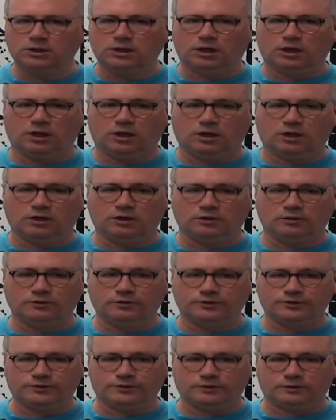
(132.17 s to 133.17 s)
There
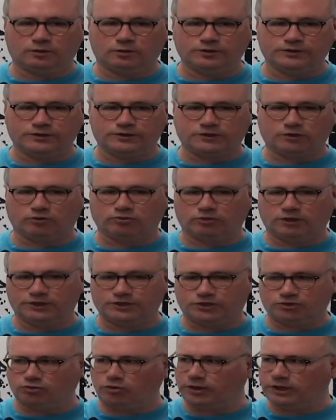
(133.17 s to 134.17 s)
was a
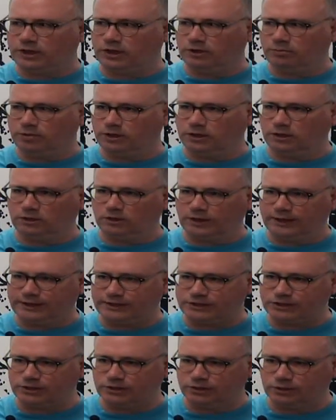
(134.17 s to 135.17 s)
Solarize Troy campaign
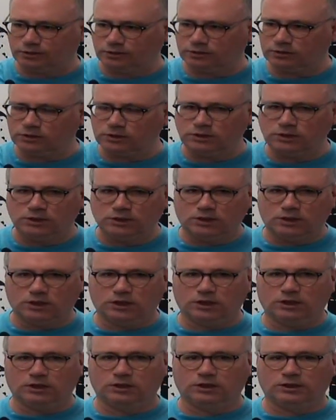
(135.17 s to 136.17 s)
last year,
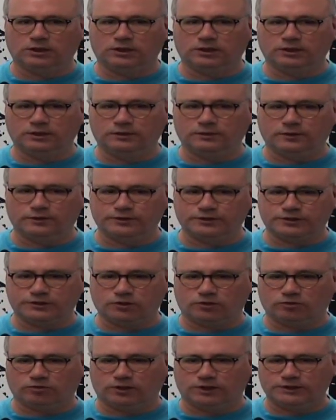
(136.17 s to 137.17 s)
and there's a
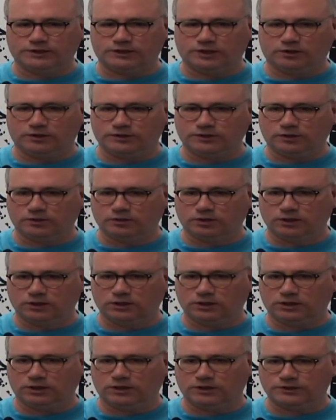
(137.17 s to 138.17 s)
Solarize
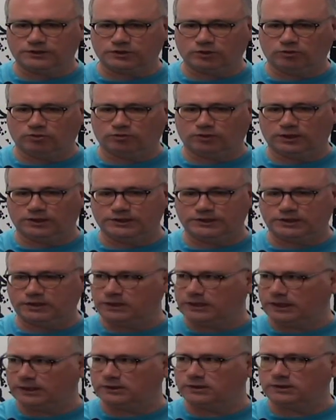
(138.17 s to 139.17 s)
Saratoga and a Solarize
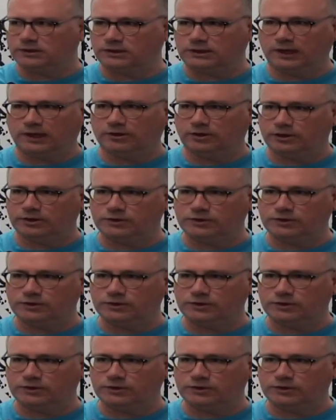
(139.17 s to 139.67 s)
Schenectady County